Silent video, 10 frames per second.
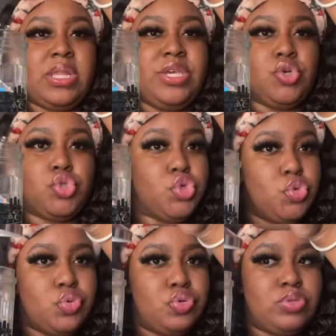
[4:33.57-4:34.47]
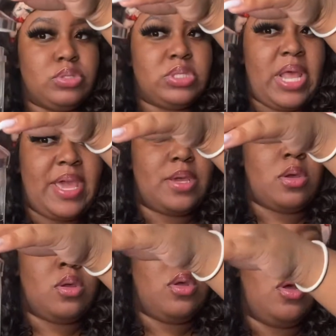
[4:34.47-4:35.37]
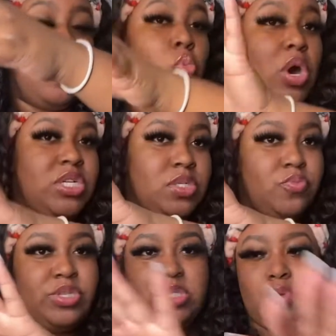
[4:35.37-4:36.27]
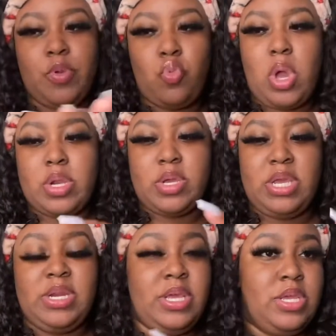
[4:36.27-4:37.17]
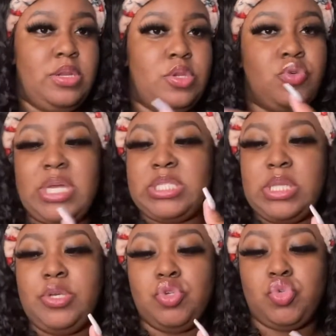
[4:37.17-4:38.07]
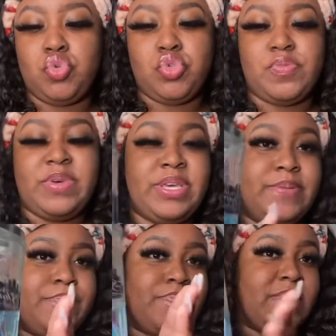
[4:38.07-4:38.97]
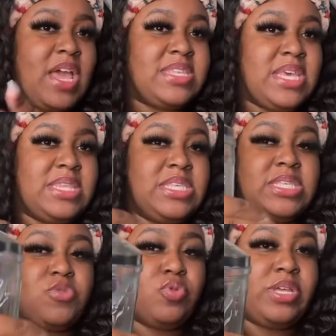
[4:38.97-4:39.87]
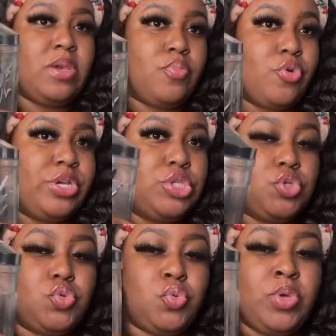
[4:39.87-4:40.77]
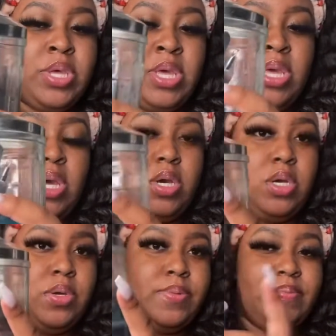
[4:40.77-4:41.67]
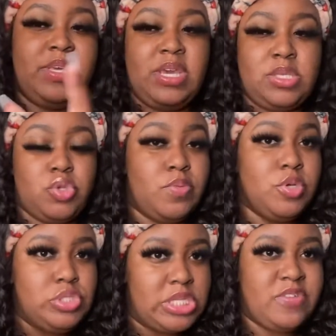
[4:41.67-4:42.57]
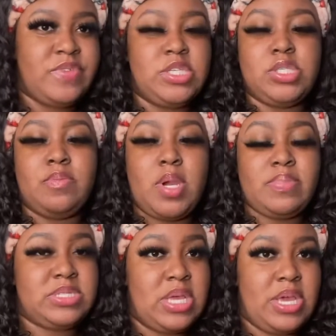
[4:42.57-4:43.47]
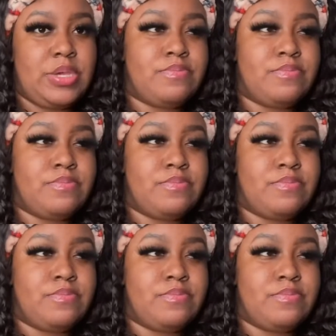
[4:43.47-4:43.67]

your tools, like wash them with soap and water, and then you guys clean your tools. But I say this is really important too. Yeah, so the blue stuff is barbicide,